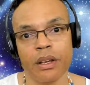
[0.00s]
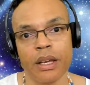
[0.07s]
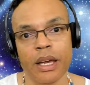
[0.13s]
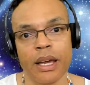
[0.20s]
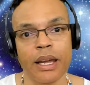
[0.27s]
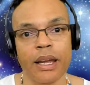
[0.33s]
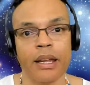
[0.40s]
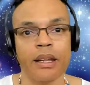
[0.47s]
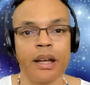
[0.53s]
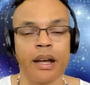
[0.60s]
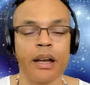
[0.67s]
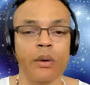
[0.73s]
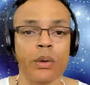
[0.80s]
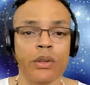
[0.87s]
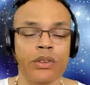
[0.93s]
And
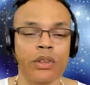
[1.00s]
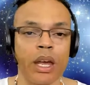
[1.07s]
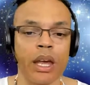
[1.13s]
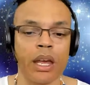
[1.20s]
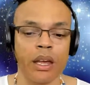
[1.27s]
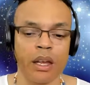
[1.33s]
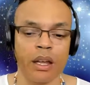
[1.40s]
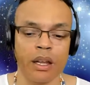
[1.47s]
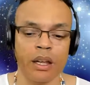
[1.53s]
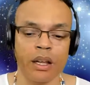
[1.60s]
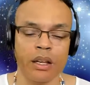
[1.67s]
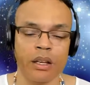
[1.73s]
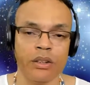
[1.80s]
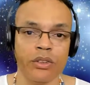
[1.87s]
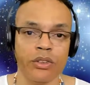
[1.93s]
I would say
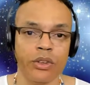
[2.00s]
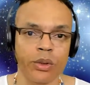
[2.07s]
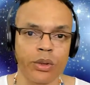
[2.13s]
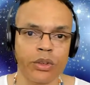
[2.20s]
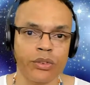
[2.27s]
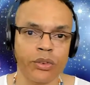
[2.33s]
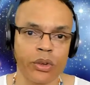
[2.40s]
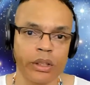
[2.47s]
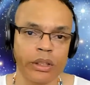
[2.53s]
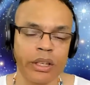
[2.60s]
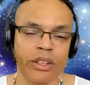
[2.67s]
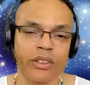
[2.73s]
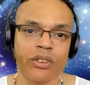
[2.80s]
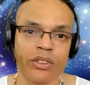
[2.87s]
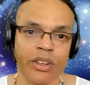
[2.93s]
do this for at
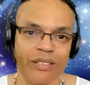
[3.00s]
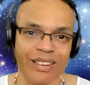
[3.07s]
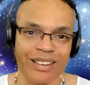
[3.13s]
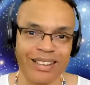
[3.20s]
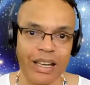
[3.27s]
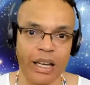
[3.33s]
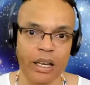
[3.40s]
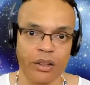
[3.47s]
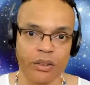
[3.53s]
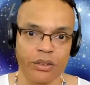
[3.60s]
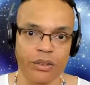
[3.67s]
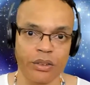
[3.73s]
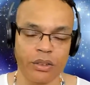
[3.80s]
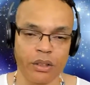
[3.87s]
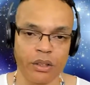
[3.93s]
least 7 days.